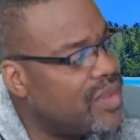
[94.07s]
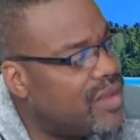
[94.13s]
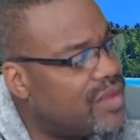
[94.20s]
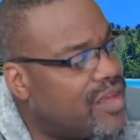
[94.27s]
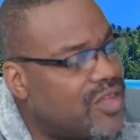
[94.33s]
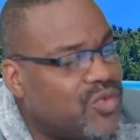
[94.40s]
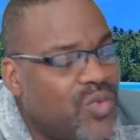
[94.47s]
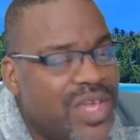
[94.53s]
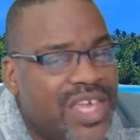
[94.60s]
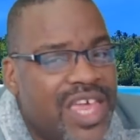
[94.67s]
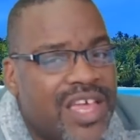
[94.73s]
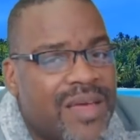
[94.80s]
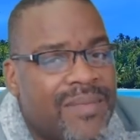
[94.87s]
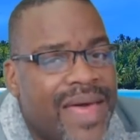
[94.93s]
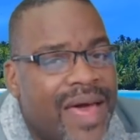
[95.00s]
because we
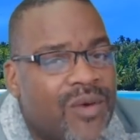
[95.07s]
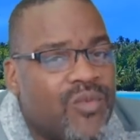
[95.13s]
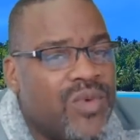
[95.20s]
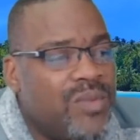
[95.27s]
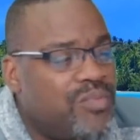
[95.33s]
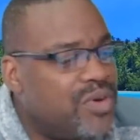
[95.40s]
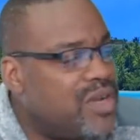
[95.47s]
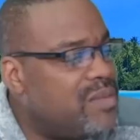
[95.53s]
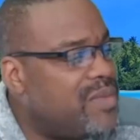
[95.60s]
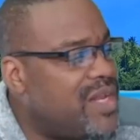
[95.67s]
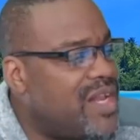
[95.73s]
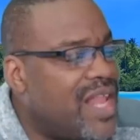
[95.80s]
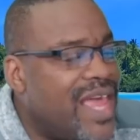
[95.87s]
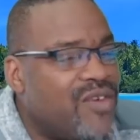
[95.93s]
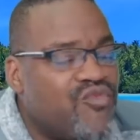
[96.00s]
kick him out. We put him
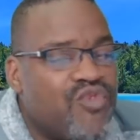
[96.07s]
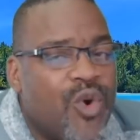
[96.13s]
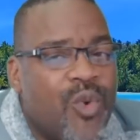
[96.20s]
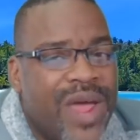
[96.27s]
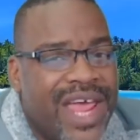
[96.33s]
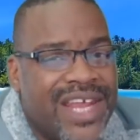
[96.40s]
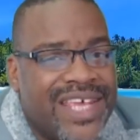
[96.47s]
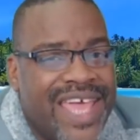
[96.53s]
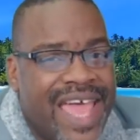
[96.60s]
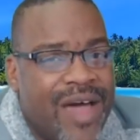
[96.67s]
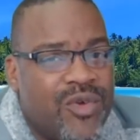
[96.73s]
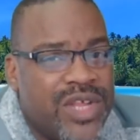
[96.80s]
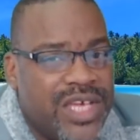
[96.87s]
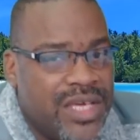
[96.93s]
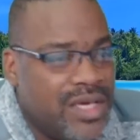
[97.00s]
in like Rowan
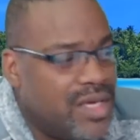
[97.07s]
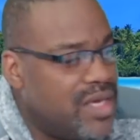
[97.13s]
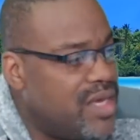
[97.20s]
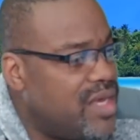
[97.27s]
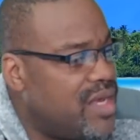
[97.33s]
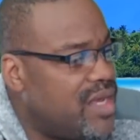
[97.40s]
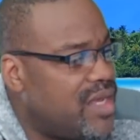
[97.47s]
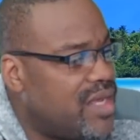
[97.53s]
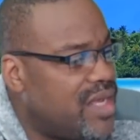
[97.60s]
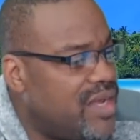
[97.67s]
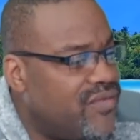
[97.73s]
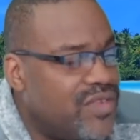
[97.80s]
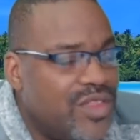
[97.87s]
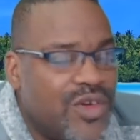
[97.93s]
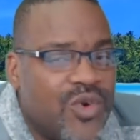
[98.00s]
County,
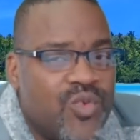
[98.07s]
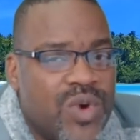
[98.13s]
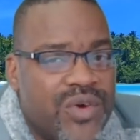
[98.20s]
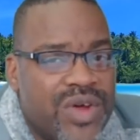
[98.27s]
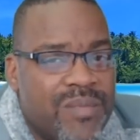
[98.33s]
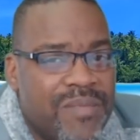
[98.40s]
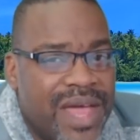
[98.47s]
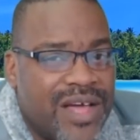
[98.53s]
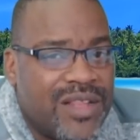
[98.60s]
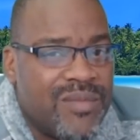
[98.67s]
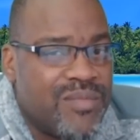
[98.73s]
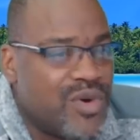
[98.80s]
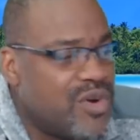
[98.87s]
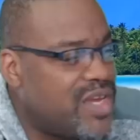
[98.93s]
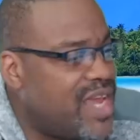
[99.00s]
even though we're in
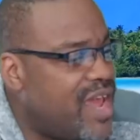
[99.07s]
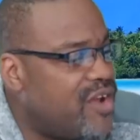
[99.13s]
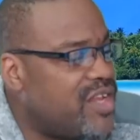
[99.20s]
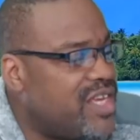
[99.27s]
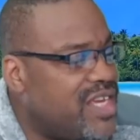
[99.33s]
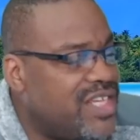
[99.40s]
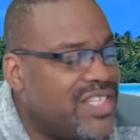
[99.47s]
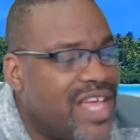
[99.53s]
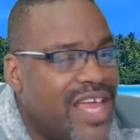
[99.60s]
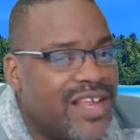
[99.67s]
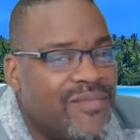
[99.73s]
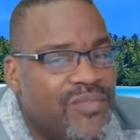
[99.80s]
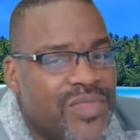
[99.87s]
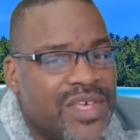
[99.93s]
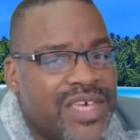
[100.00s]
Mecklenburg County. He's got
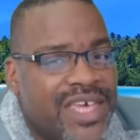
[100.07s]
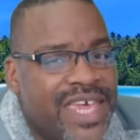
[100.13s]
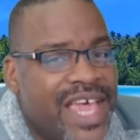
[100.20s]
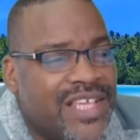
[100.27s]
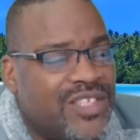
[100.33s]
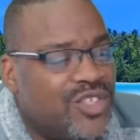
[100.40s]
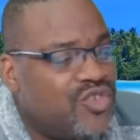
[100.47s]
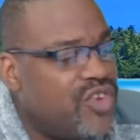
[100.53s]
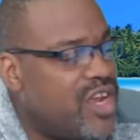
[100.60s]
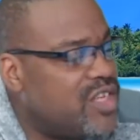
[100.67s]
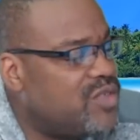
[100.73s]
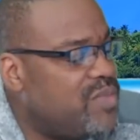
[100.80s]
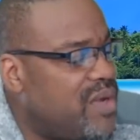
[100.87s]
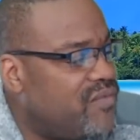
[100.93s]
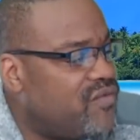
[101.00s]
to, he has to
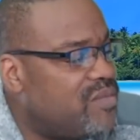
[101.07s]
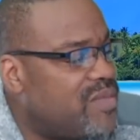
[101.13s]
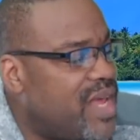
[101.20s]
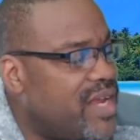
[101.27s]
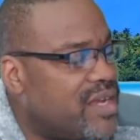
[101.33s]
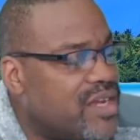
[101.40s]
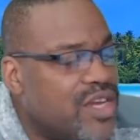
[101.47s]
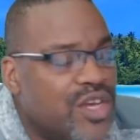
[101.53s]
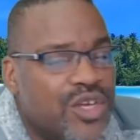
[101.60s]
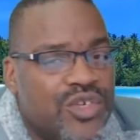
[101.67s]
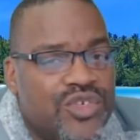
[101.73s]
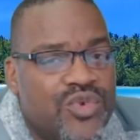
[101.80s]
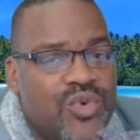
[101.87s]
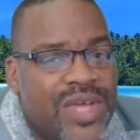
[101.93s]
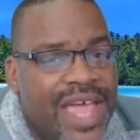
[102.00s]
transmit from like
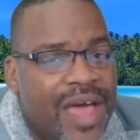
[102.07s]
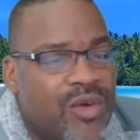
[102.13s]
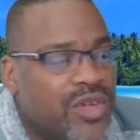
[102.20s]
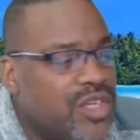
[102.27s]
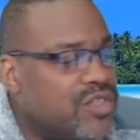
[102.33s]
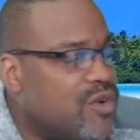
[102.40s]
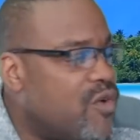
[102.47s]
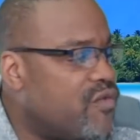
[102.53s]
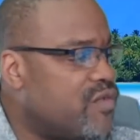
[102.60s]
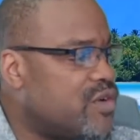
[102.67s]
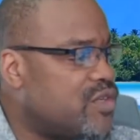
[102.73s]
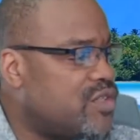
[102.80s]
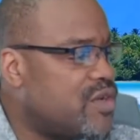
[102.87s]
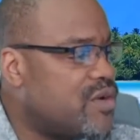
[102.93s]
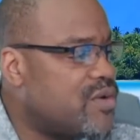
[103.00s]
two counties
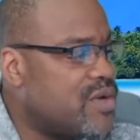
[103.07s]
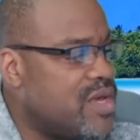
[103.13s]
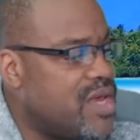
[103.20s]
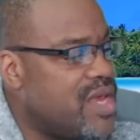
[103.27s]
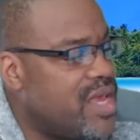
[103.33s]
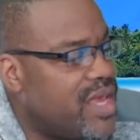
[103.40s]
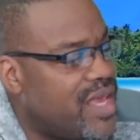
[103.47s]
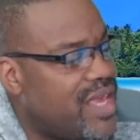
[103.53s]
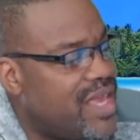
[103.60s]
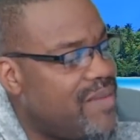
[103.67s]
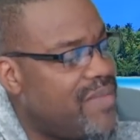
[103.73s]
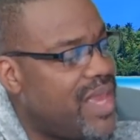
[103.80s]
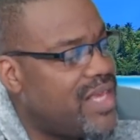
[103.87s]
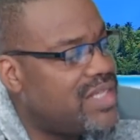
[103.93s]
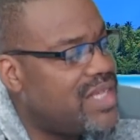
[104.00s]
over. So
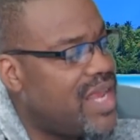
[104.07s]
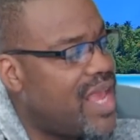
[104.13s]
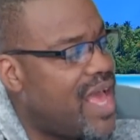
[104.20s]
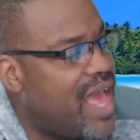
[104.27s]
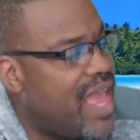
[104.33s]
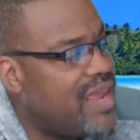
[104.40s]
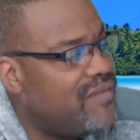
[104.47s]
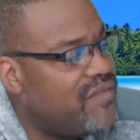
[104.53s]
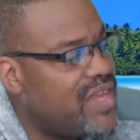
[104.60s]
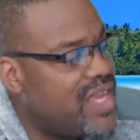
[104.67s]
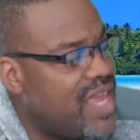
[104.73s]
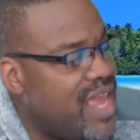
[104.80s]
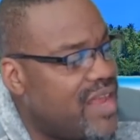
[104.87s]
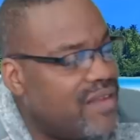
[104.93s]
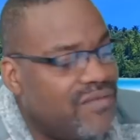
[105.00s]
he may say hi if he
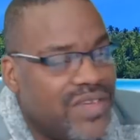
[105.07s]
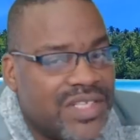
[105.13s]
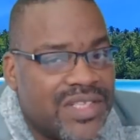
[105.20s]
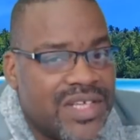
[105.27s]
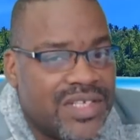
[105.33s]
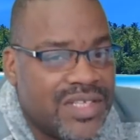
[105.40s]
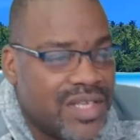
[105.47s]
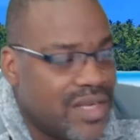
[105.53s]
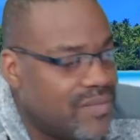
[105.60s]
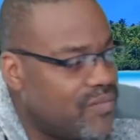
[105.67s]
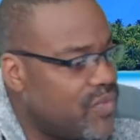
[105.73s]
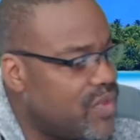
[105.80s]
can, if he's listening.